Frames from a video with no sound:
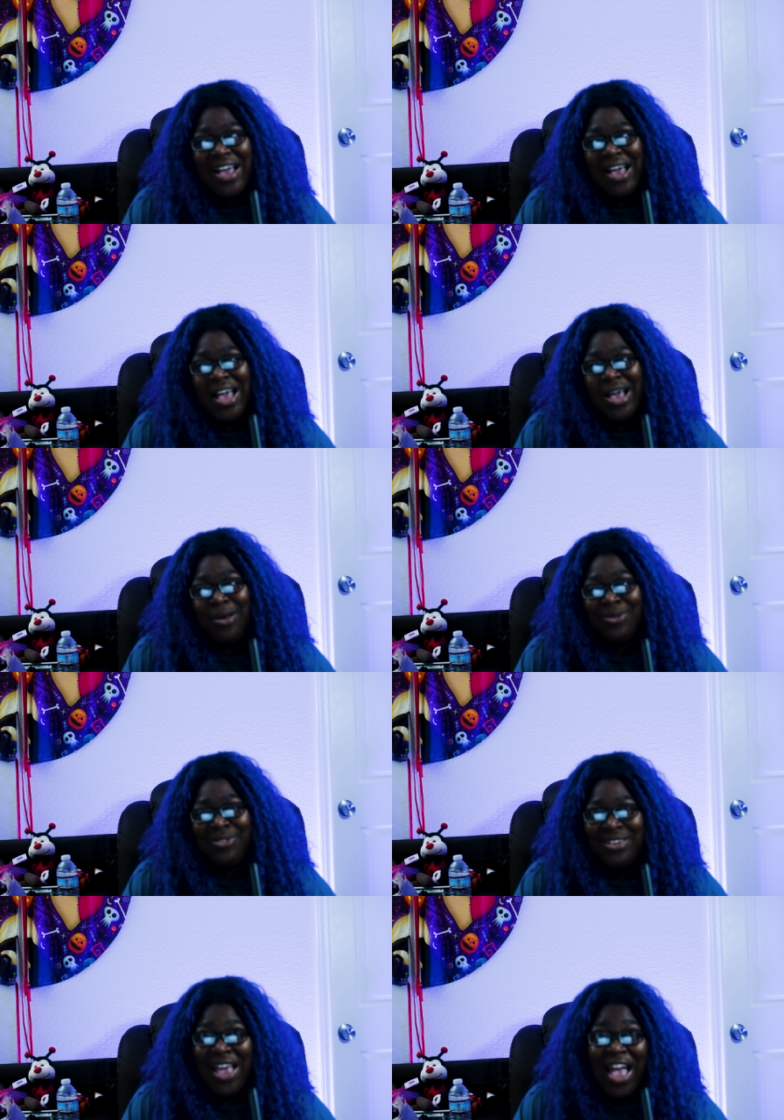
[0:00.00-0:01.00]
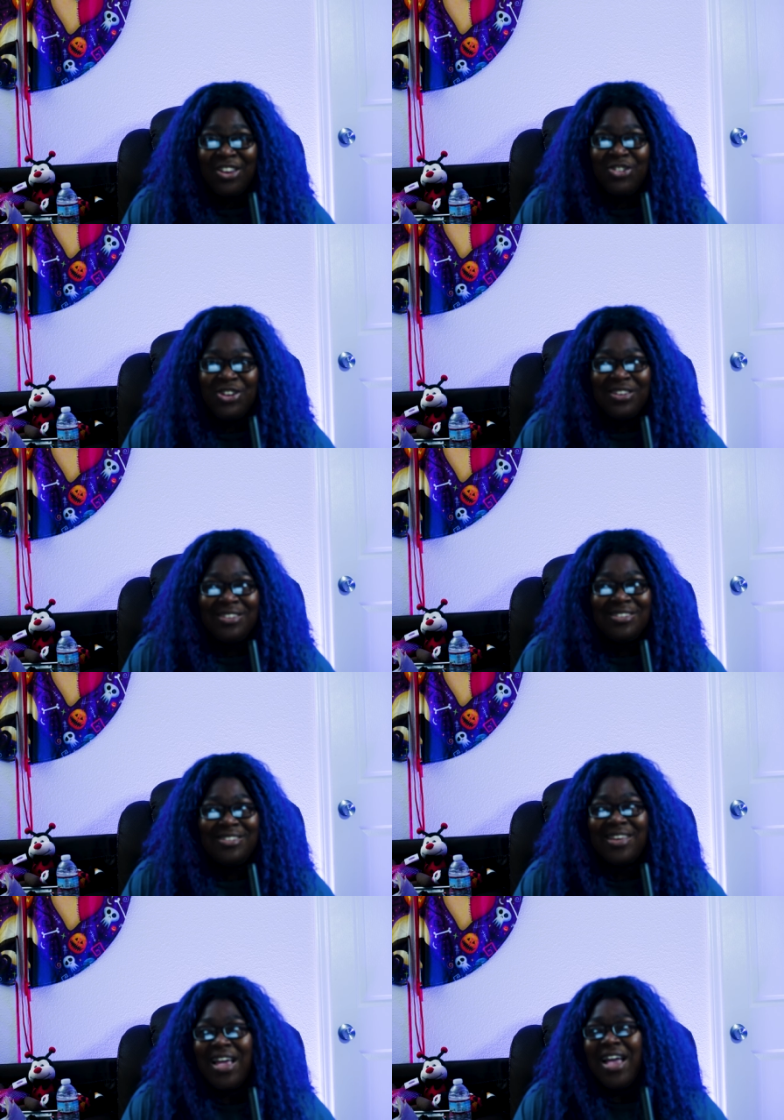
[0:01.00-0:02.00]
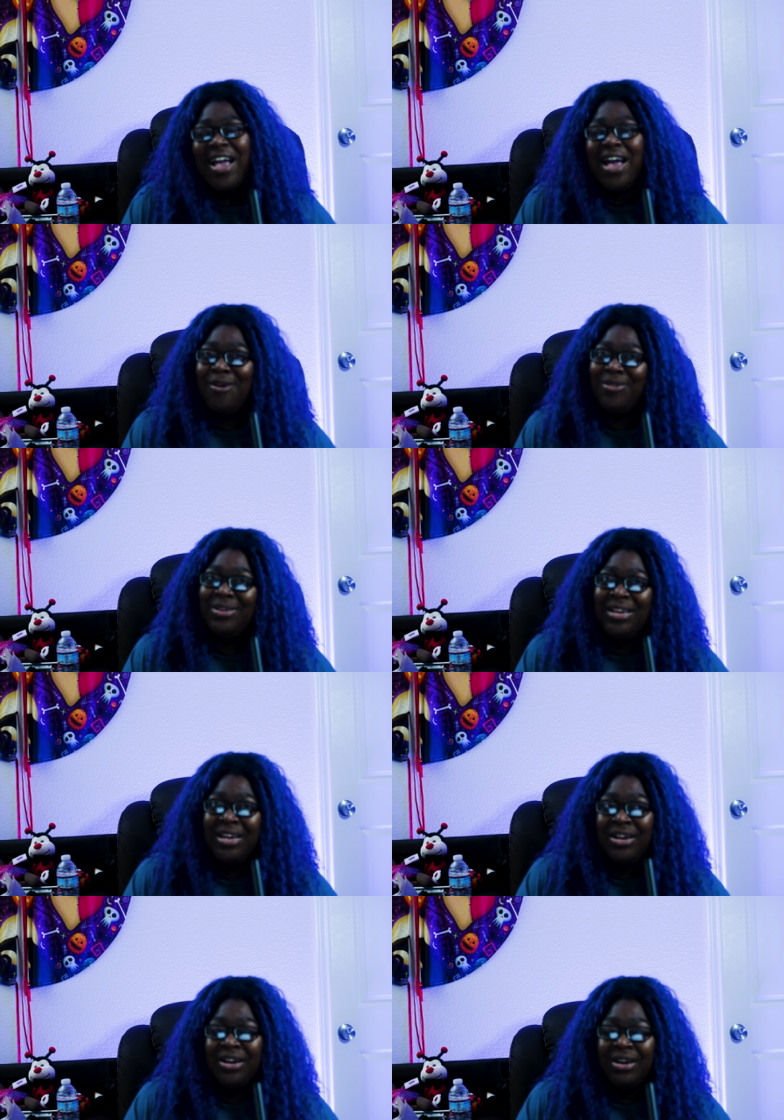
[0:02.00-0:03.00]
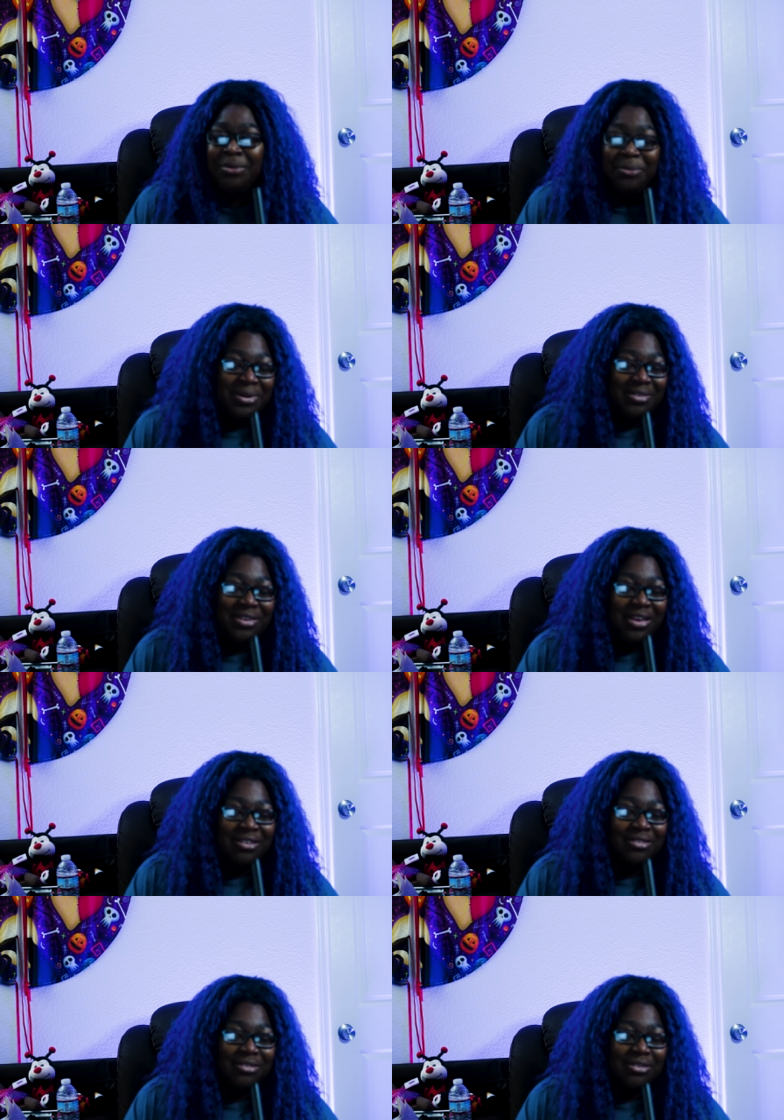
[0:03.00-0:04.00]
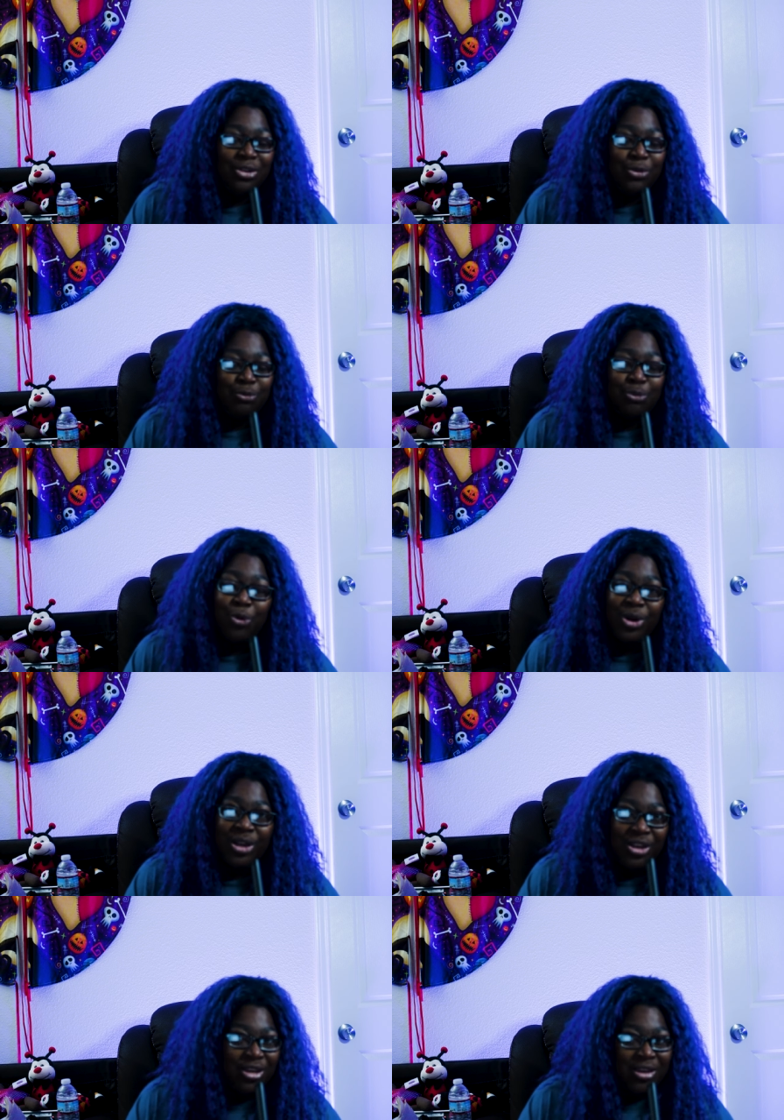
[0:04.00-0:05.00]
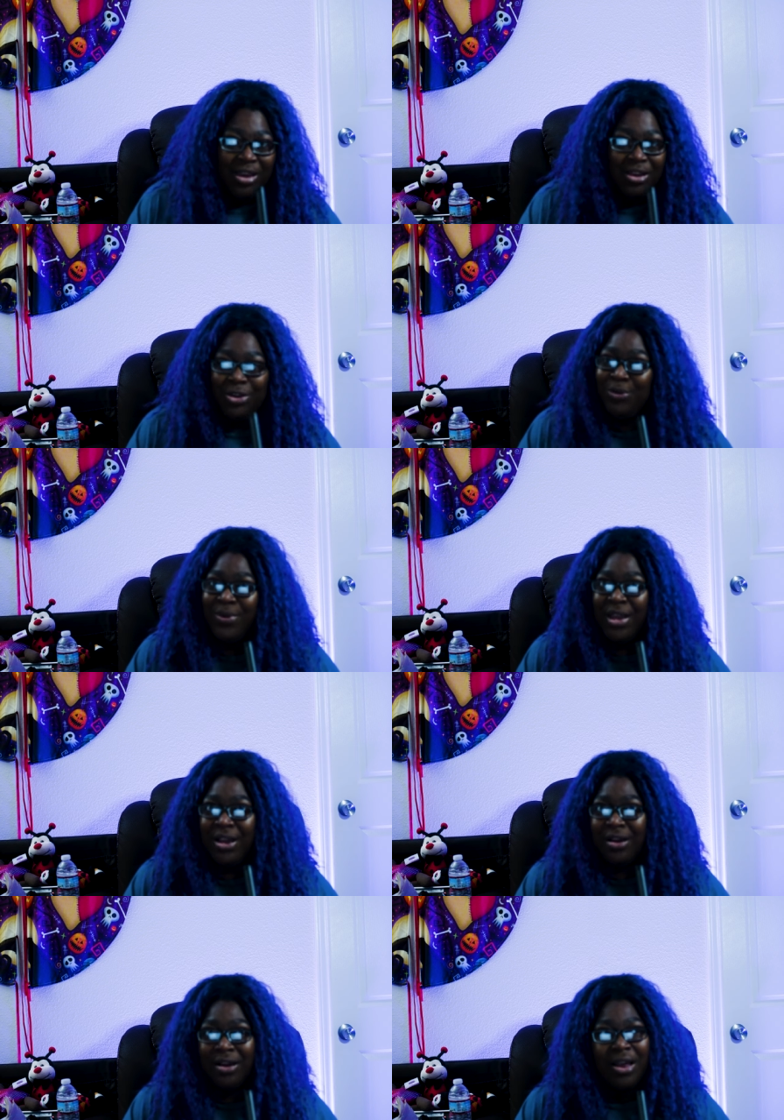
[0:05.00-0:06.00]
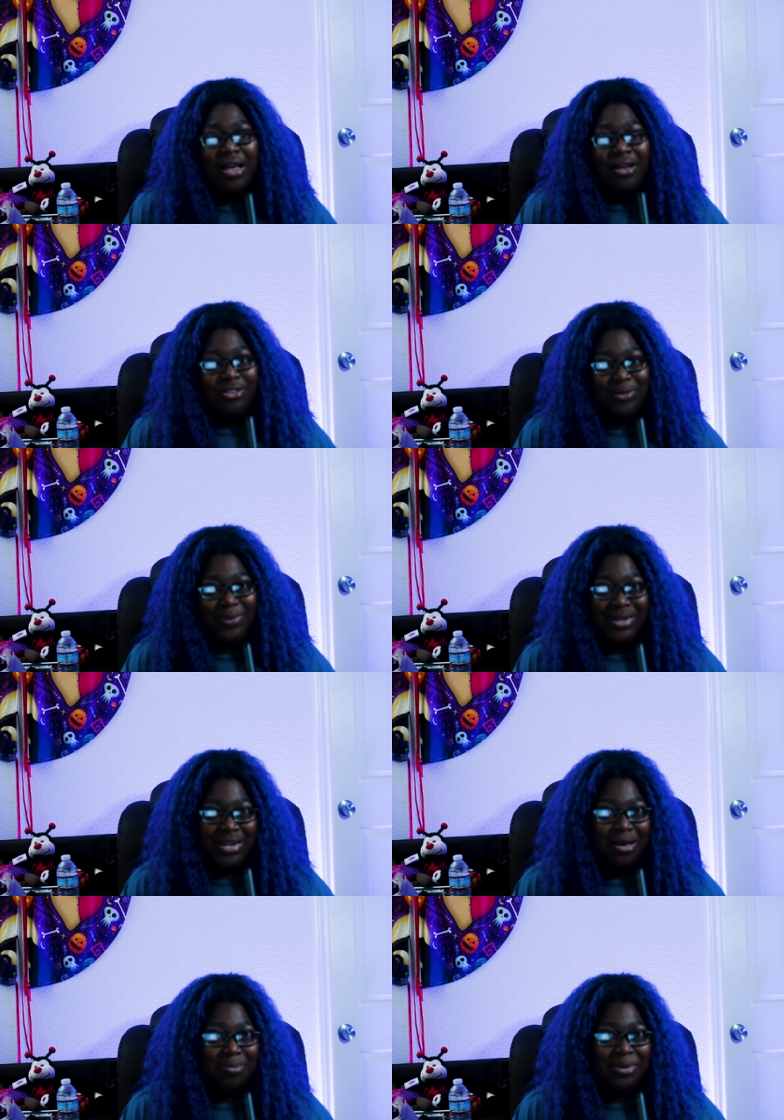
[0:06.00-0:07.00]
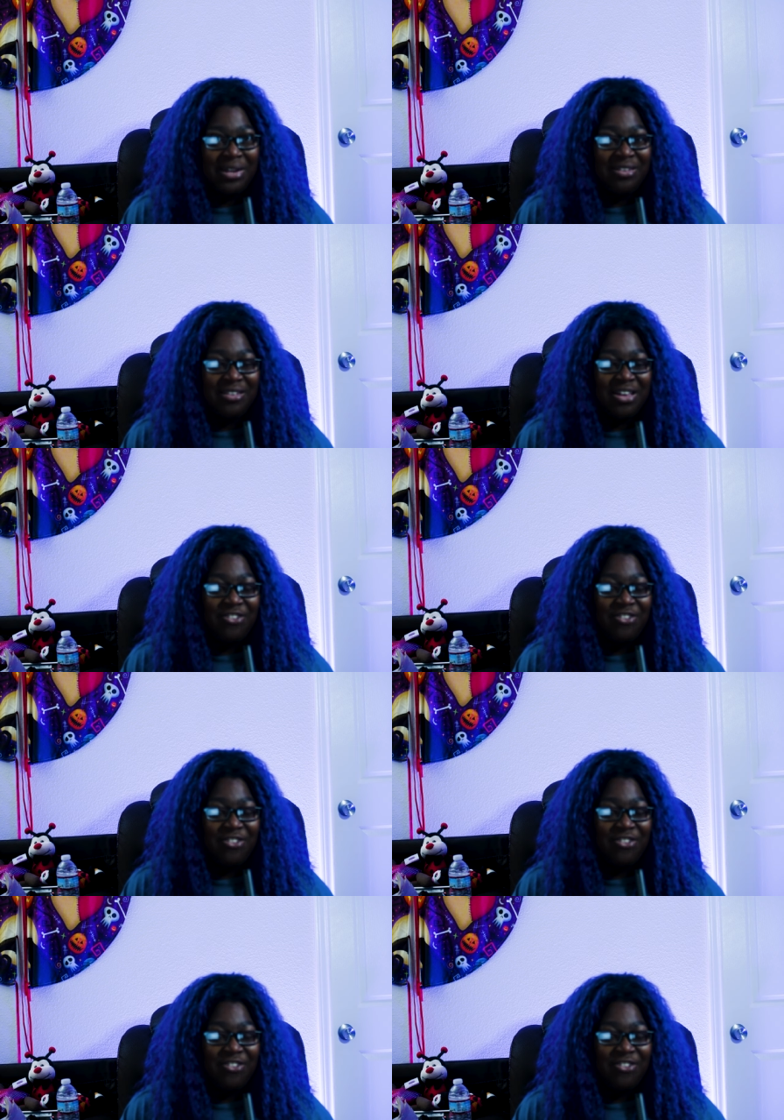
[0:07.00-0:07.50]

our reactions, our gear, want to see us use more, get new gear so we can update stuff,